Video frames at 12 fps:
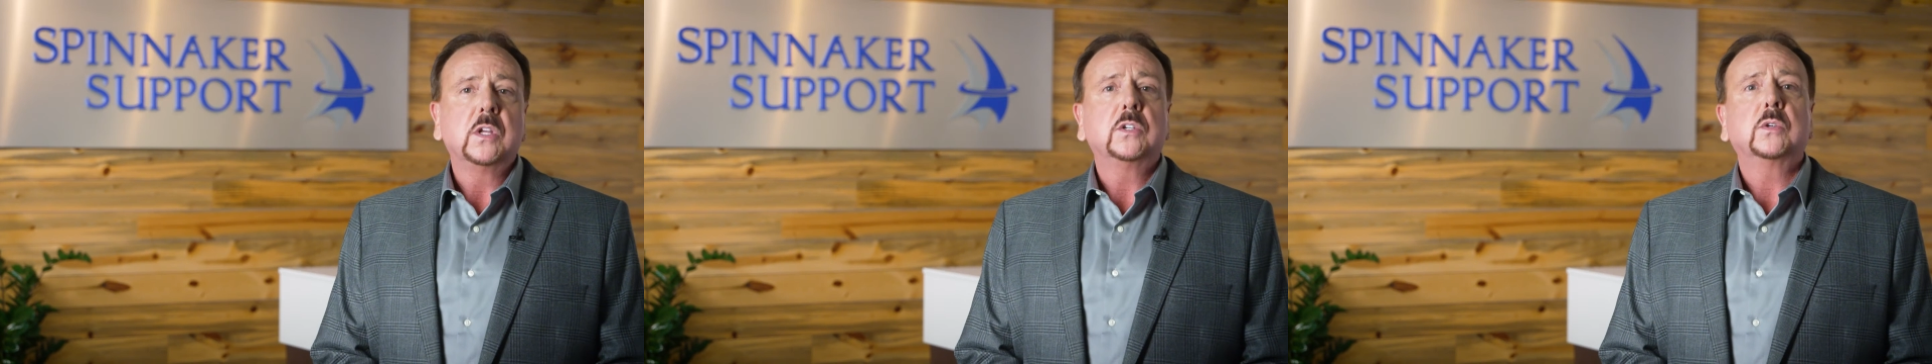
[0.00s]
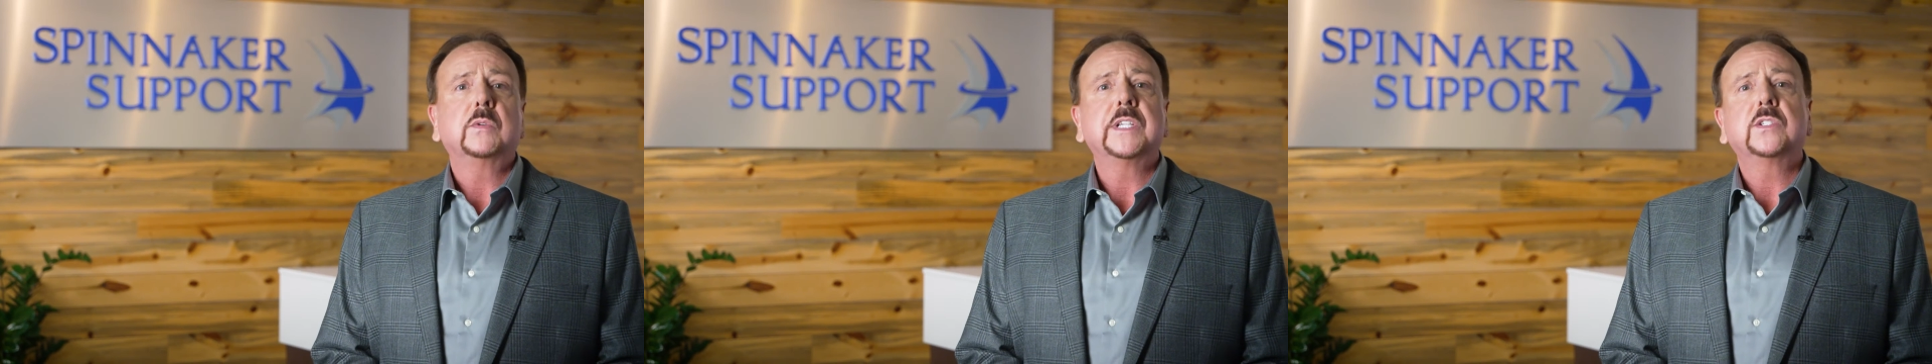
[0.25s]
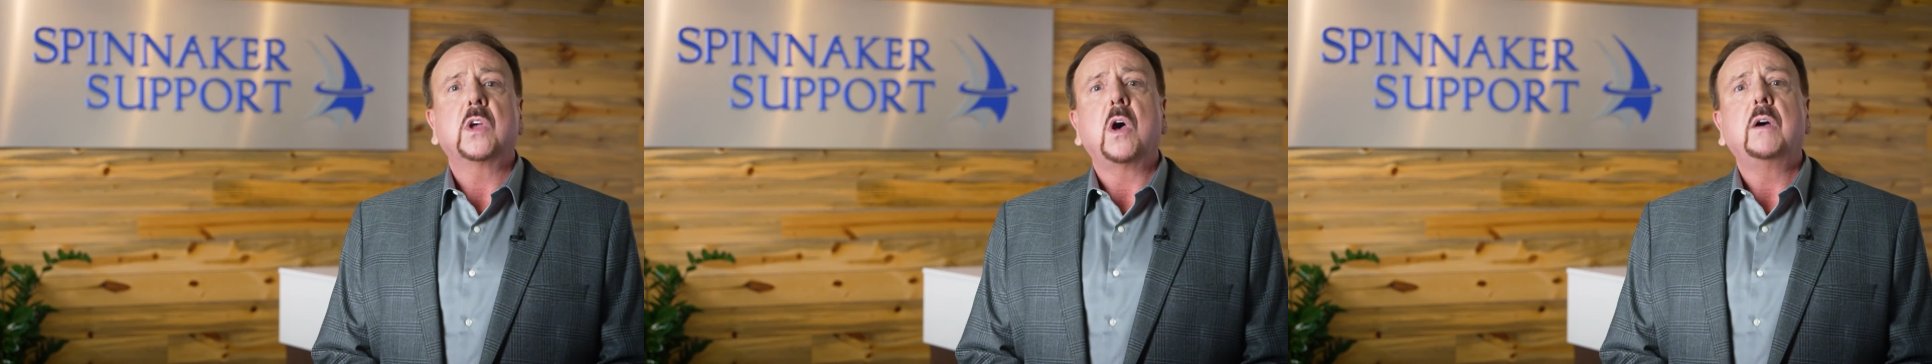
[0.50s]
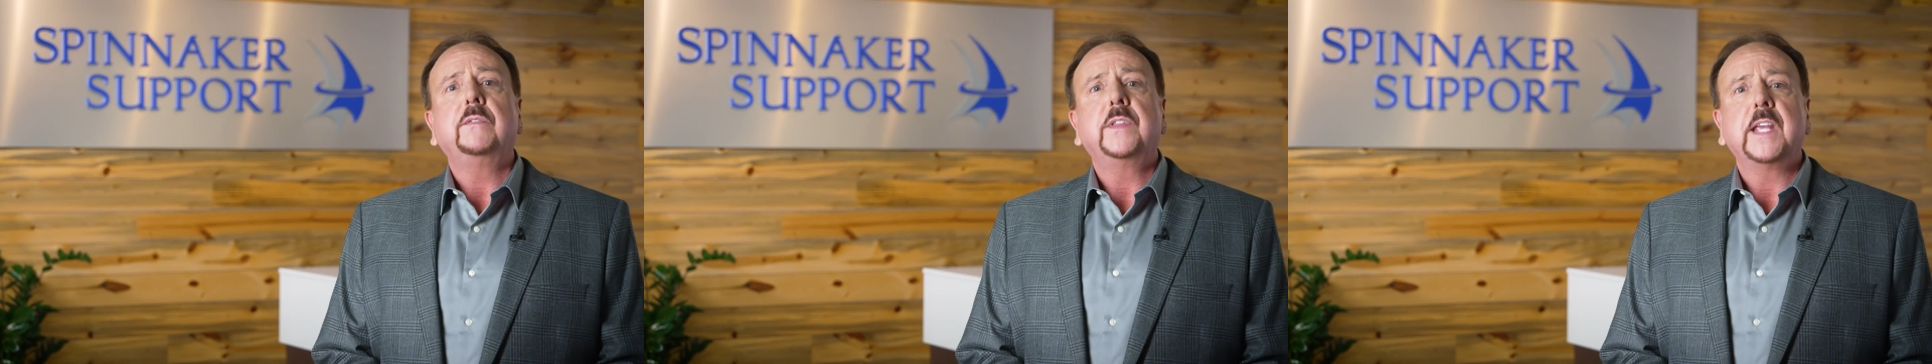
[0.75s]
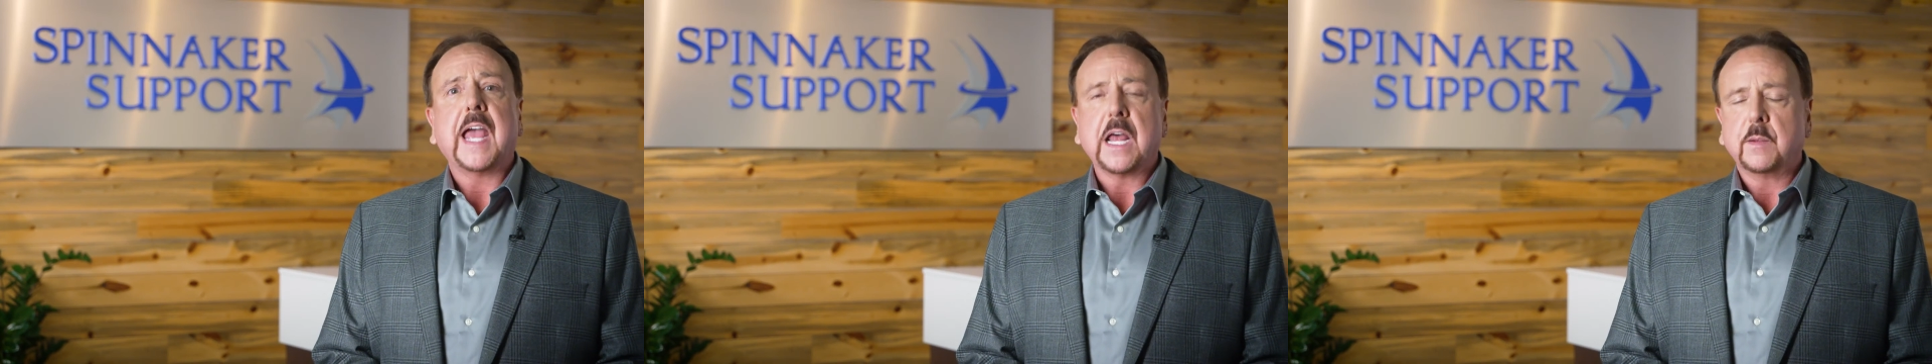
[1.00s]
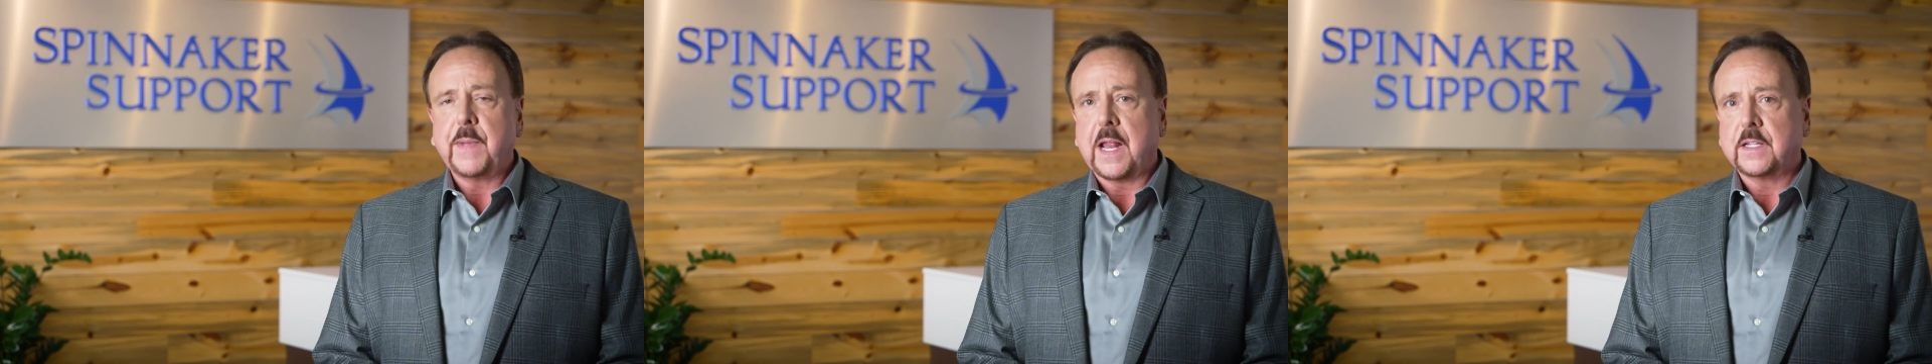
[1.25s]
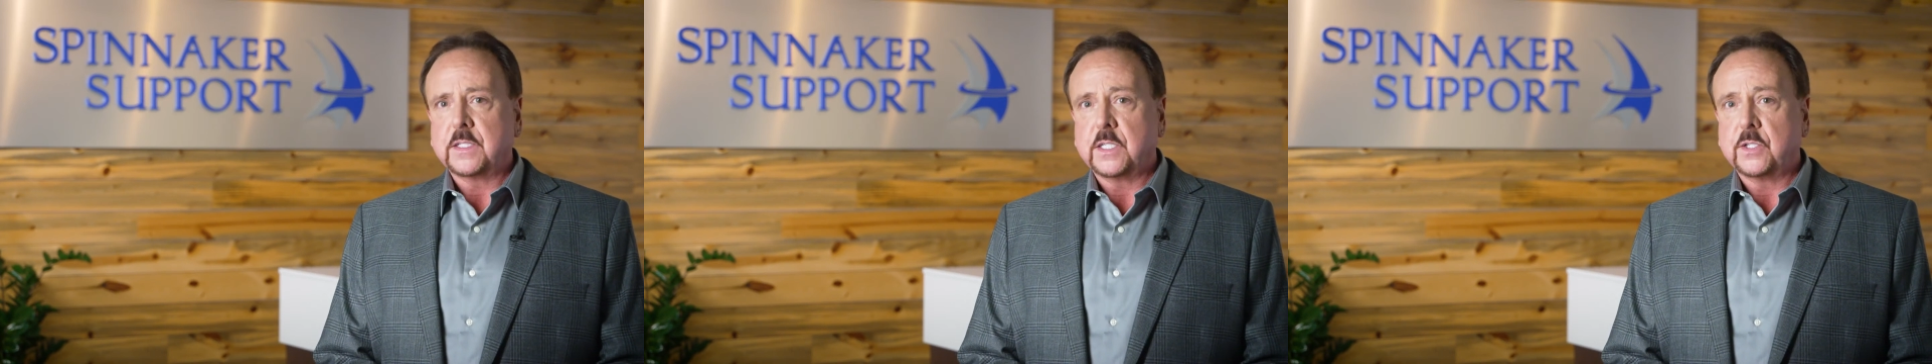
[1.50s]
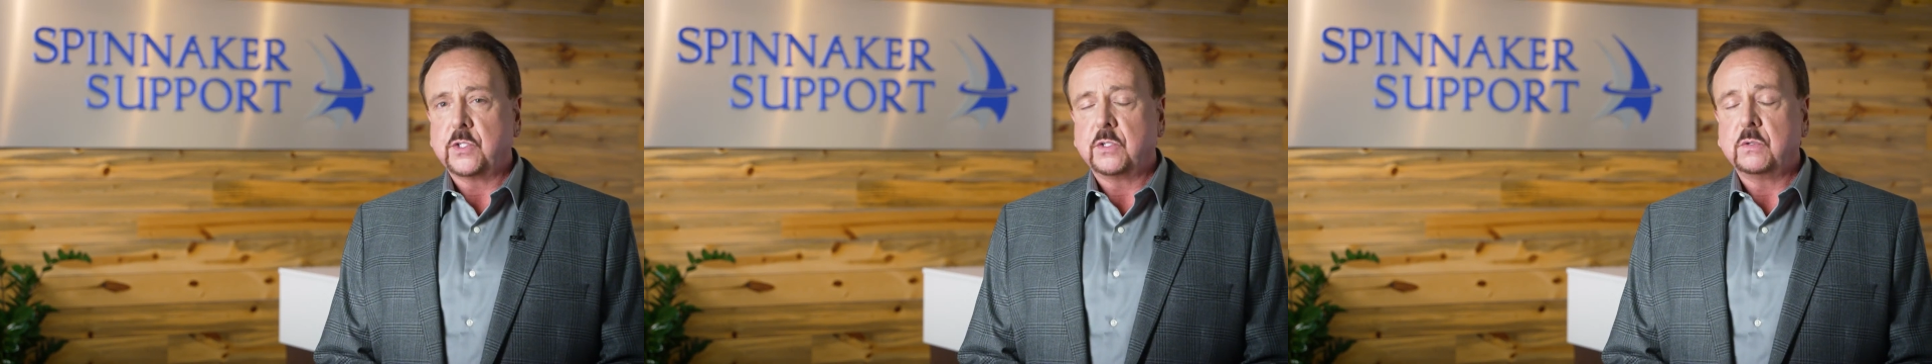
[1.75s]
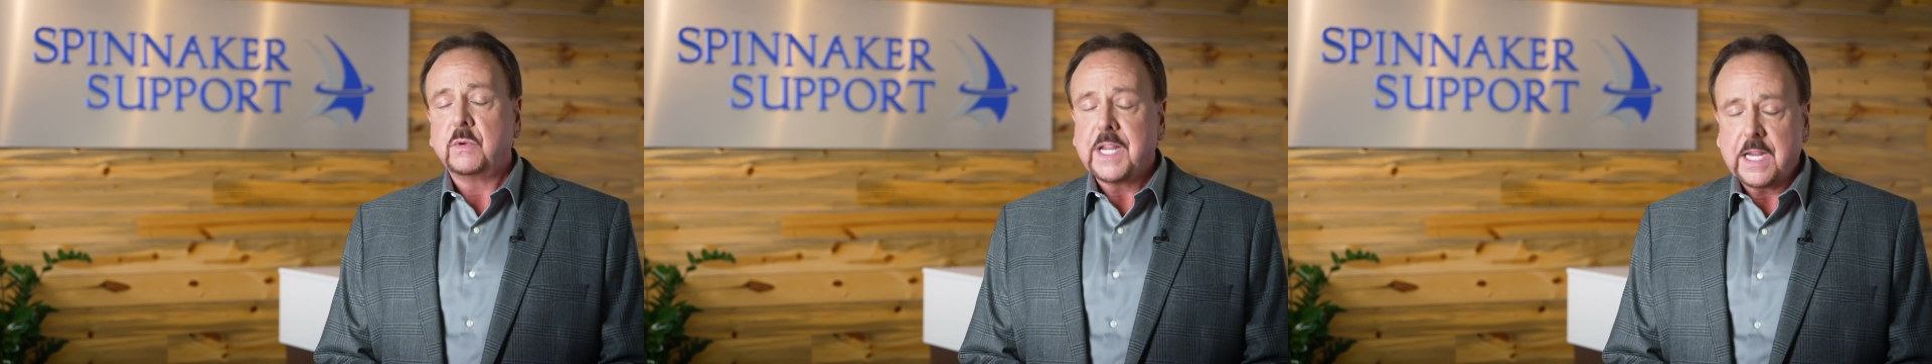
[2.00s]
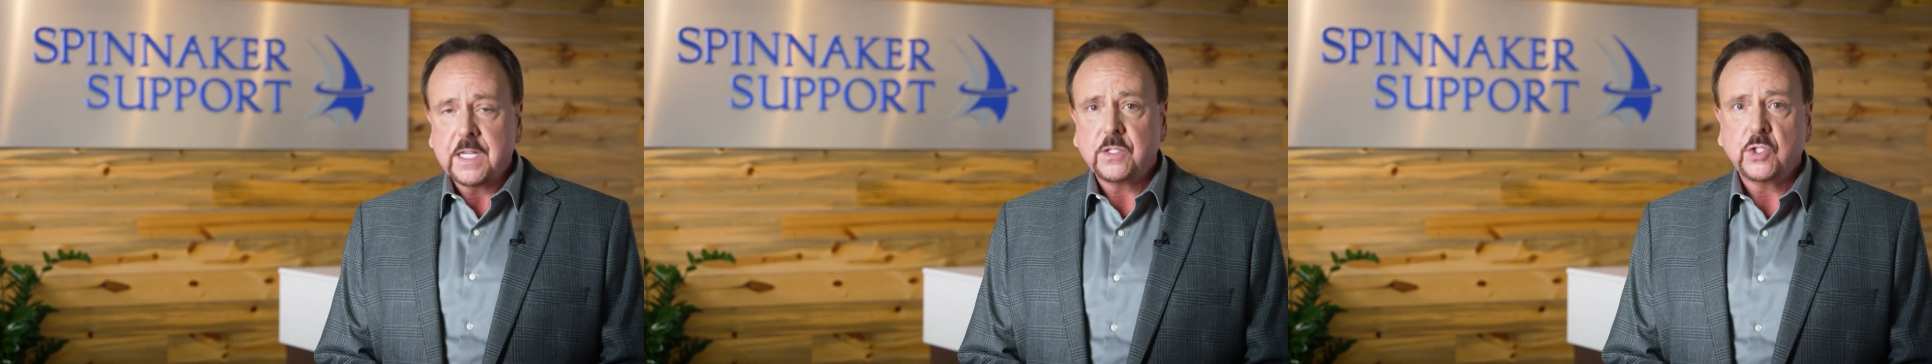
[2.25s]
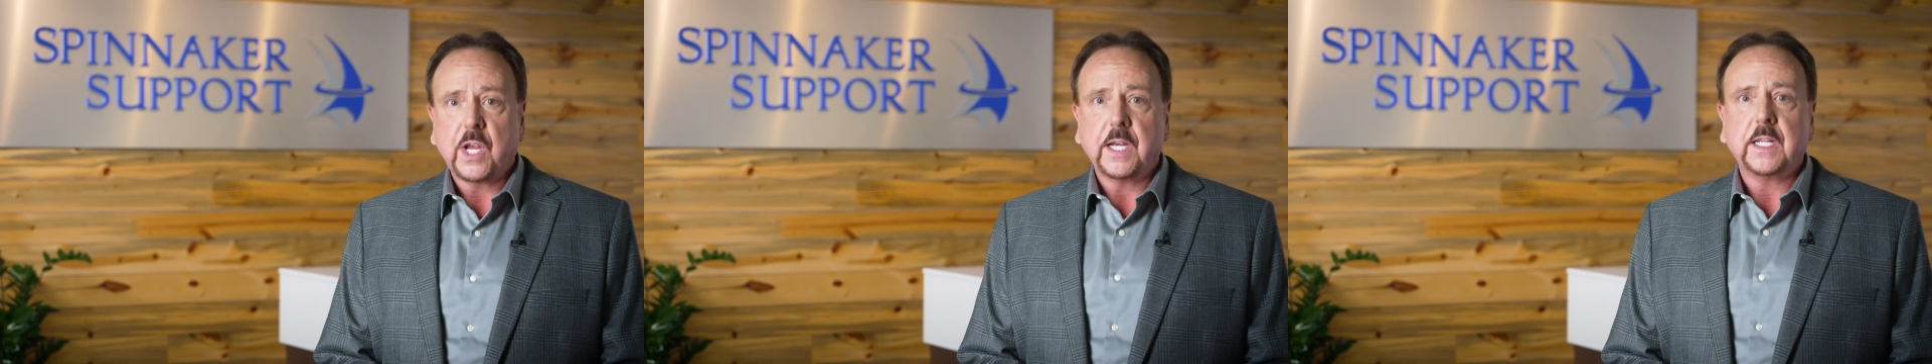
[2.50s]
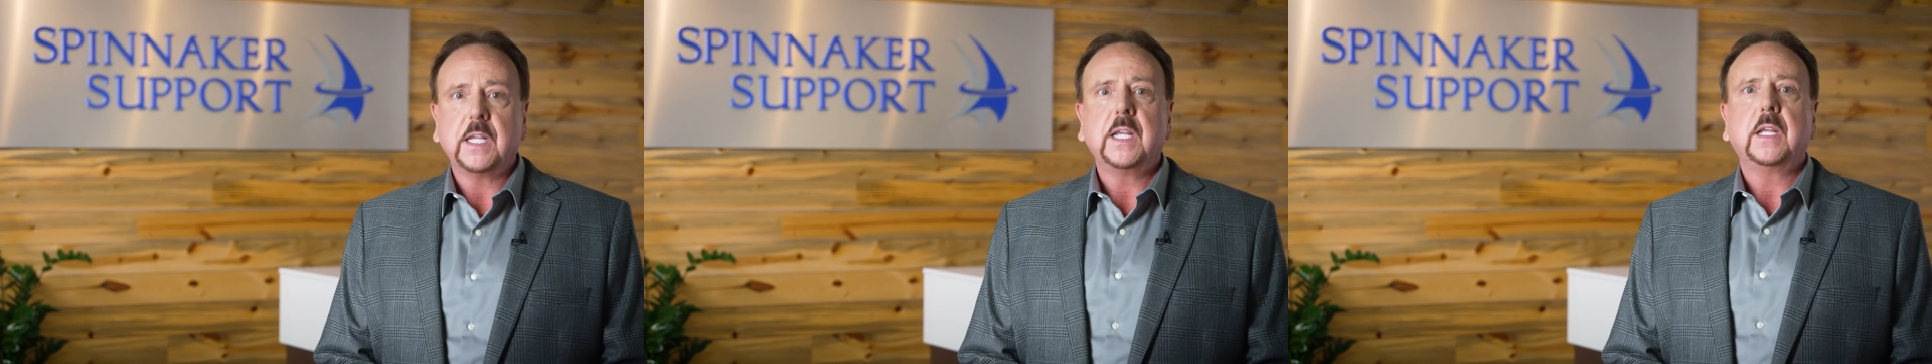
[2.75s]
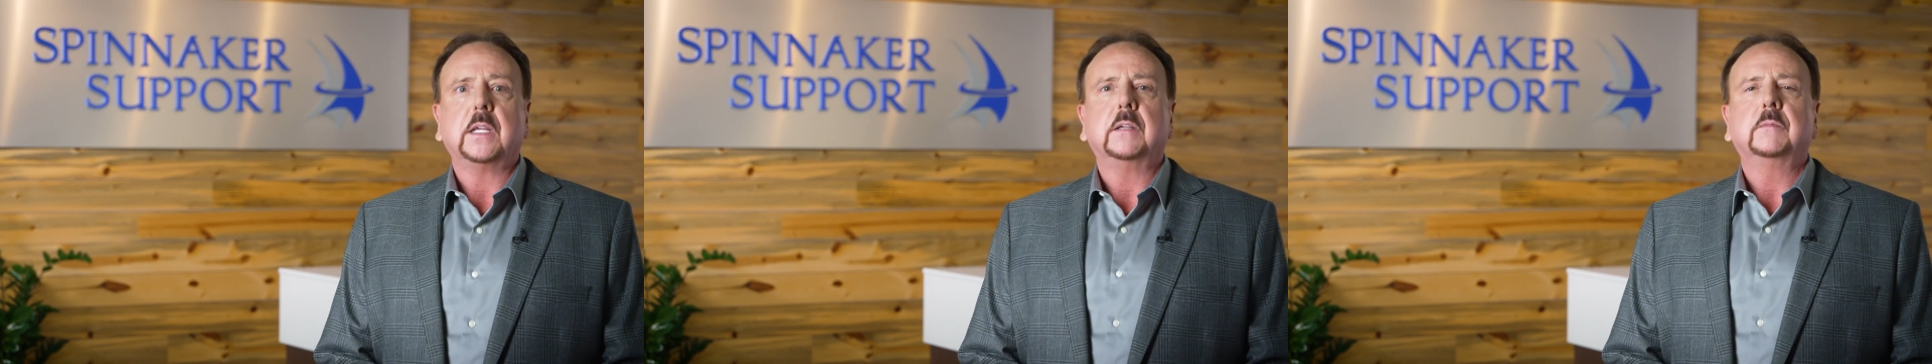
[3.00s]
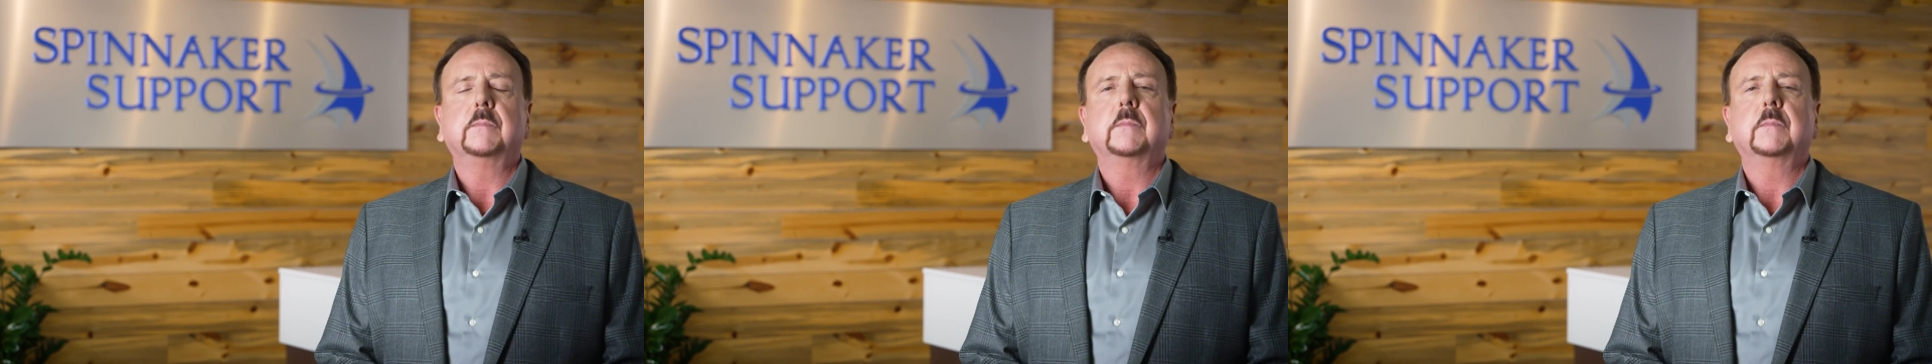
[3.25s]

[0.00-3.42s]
to resolve the out-of-balance issue in JDE.